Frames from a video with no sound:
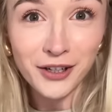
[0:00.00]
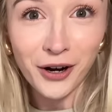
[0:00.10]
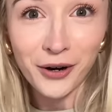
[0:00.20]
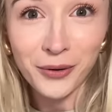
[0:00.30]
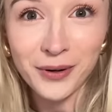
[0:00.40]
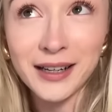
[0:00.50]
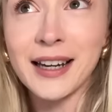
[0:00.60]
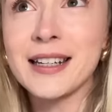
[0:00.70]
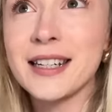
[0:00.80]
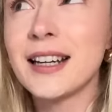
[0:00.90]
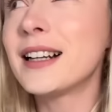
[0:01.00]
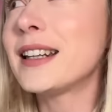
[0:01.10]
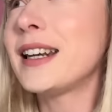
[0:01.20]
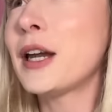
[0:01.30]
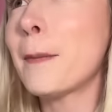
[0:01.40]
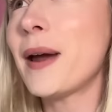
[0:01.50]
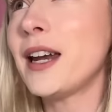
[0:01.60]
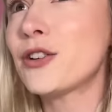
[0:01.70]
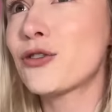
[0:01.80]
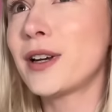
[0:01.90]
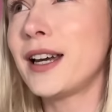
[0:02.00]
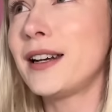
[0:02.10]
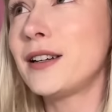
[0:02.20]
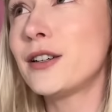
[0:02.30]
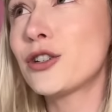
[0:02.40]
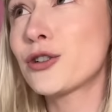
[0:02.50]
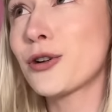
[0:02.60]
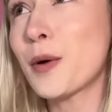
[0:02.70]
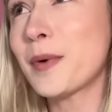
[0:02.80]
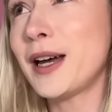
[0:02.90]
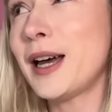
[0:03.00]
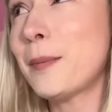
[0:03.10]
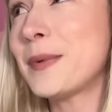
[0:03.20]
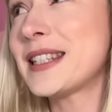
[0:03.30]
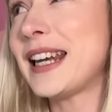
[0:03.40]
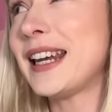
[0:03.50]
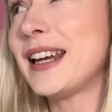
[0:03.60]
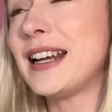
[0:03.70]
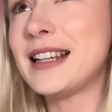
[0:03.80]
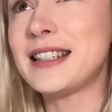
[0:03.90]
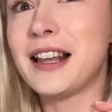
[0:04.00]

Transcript: go until the Patreon shop update is